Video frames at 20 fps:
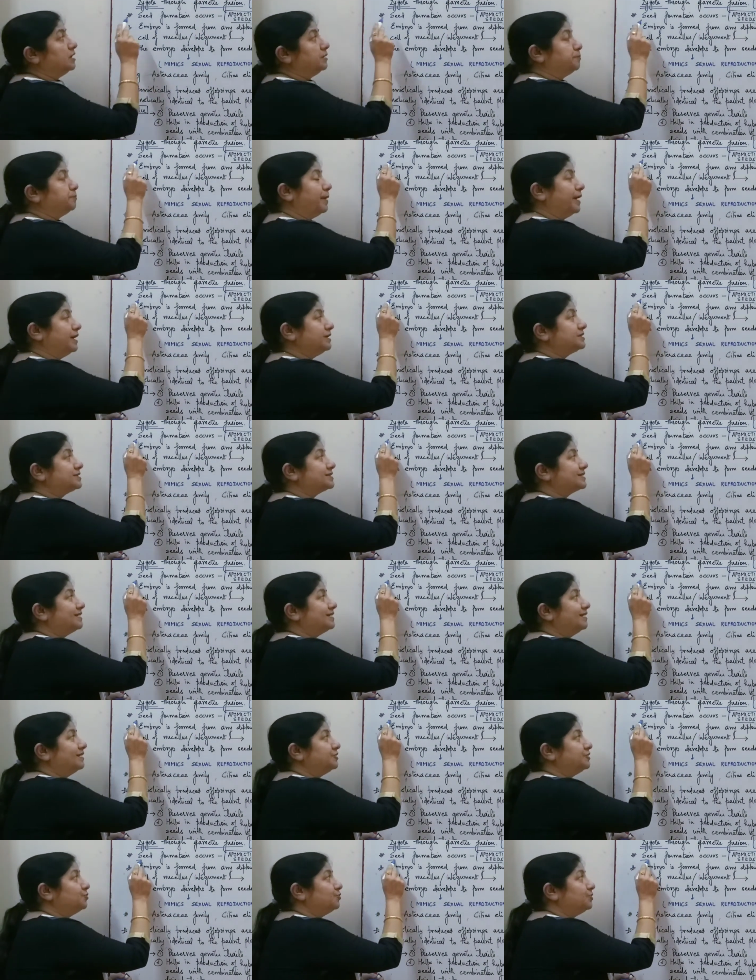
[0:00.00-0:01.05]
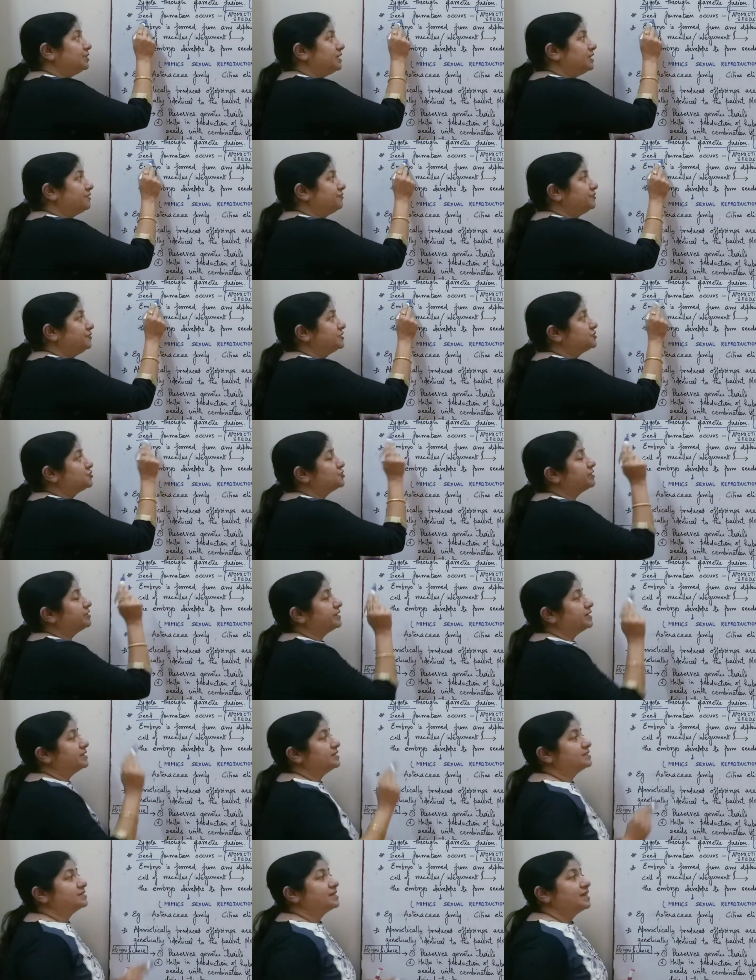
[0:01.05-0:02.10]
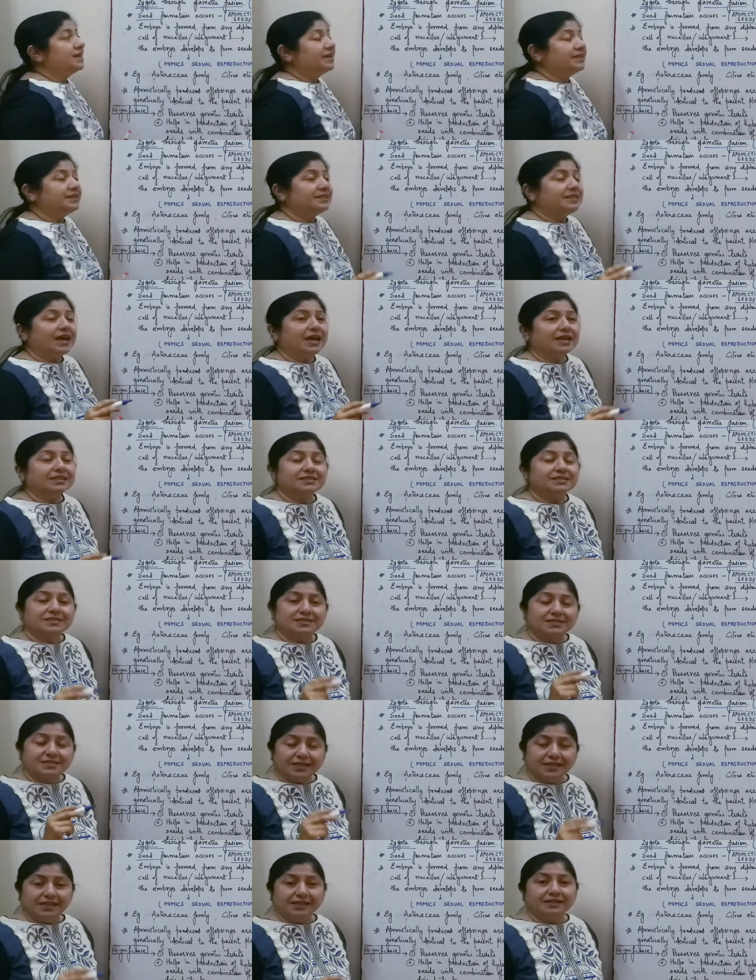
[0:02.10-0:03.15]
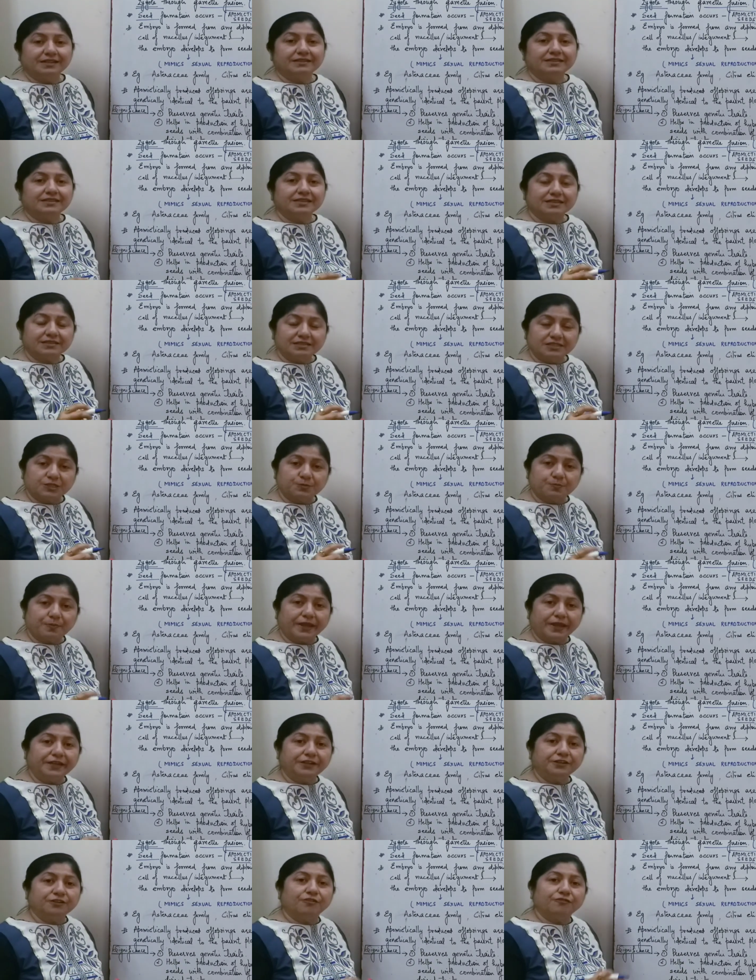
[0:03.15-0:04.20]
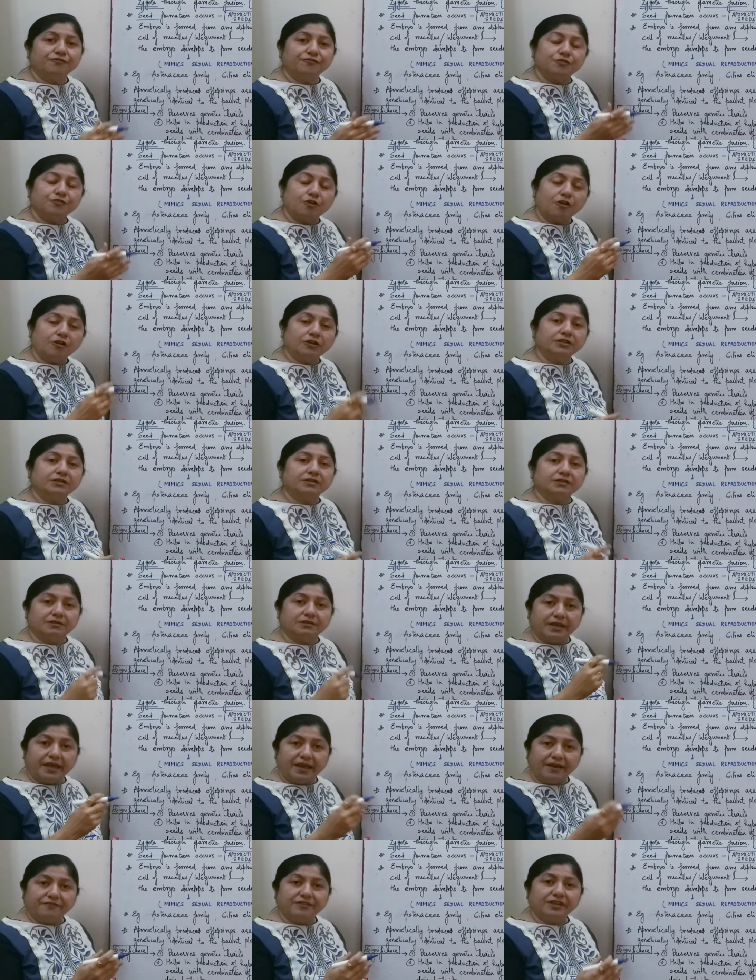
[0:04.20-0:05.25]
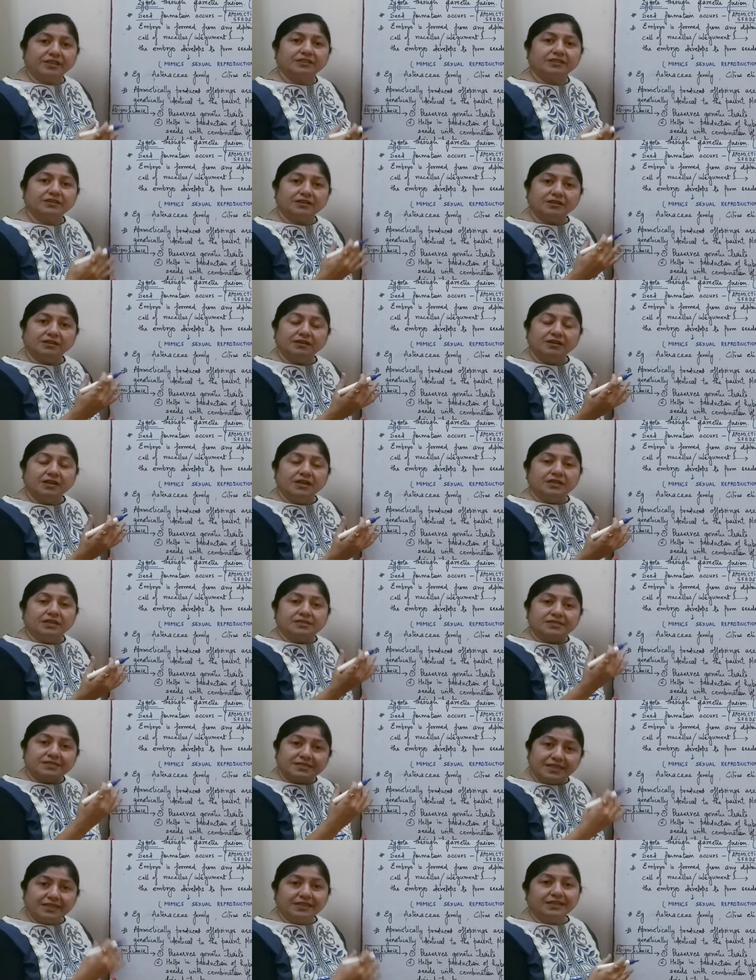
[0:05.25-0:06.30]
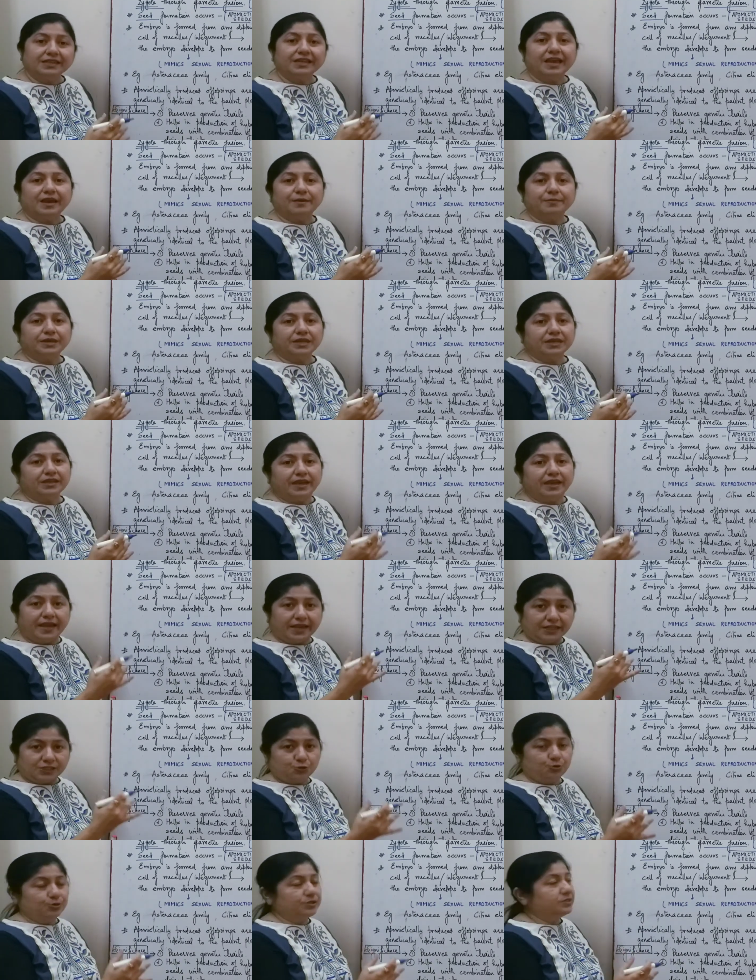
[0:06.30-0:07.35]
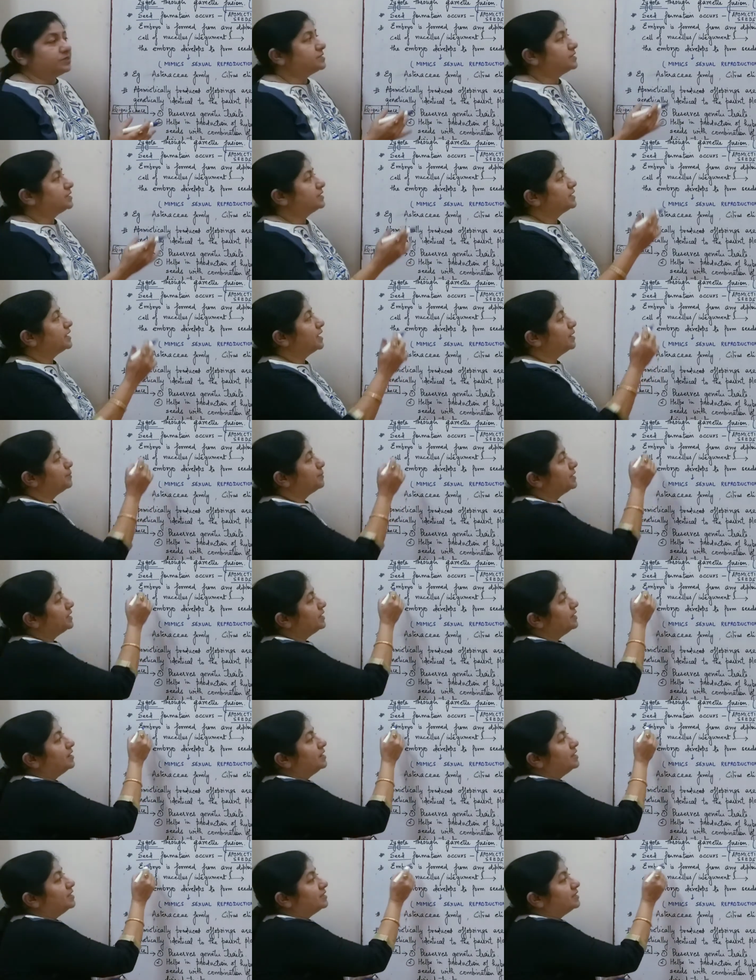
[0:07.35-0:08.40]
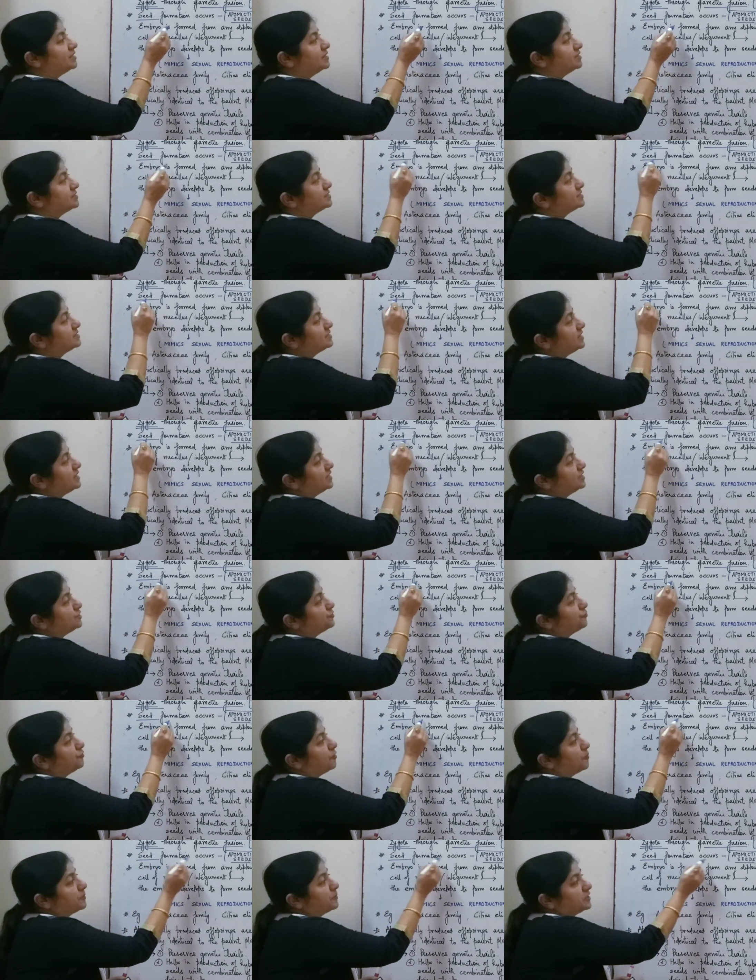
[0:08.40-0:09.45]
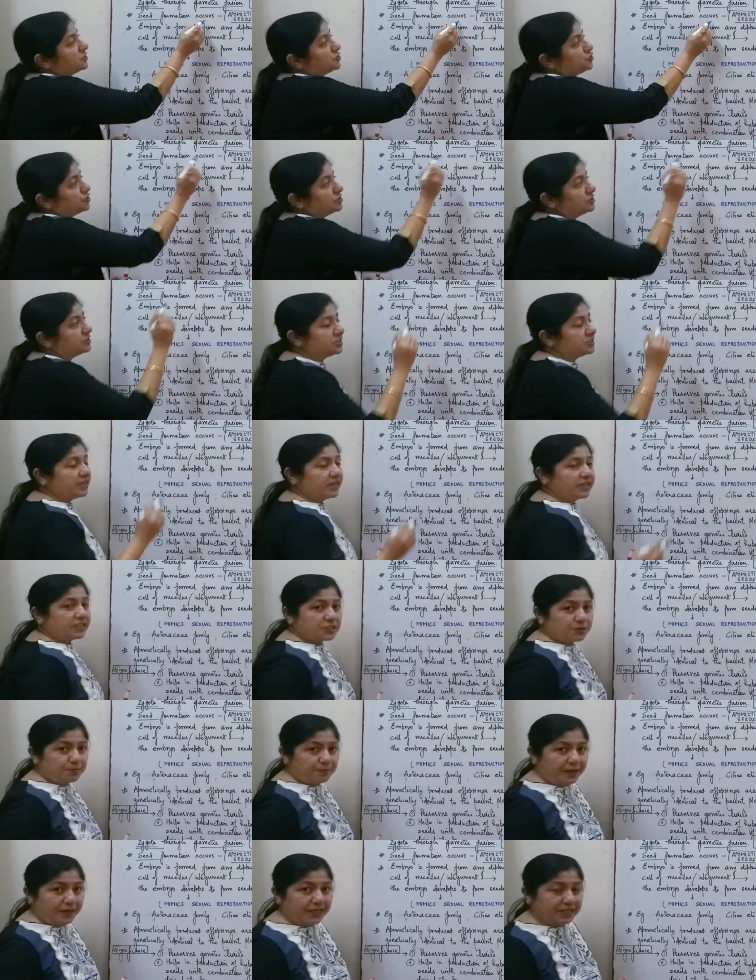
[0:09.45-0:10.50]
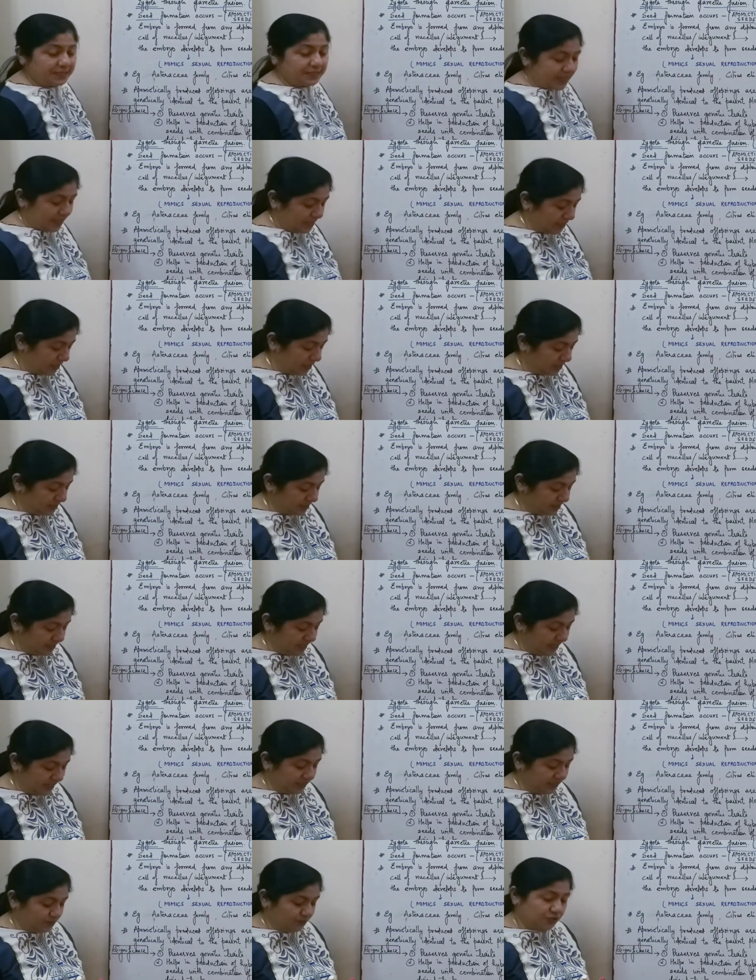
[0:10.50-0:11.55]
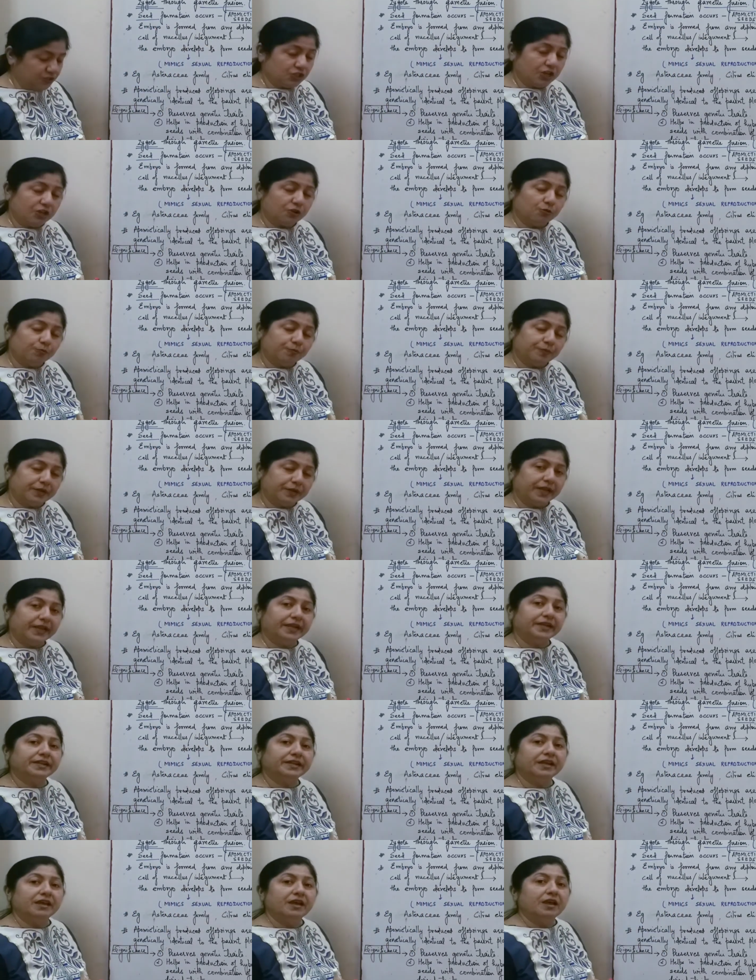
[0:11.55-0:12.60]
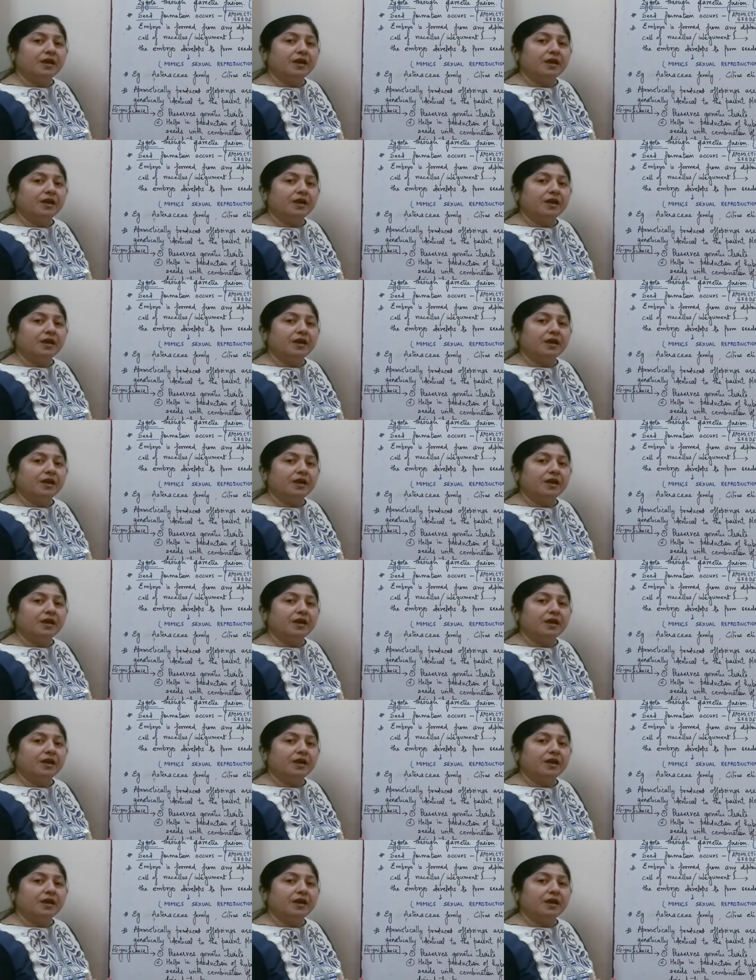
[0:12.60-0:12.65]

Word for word: But a unique feature is that still, the, in spite of not having the syngamy, actual syngamy, the seed formation takes place and the seeds which are obtained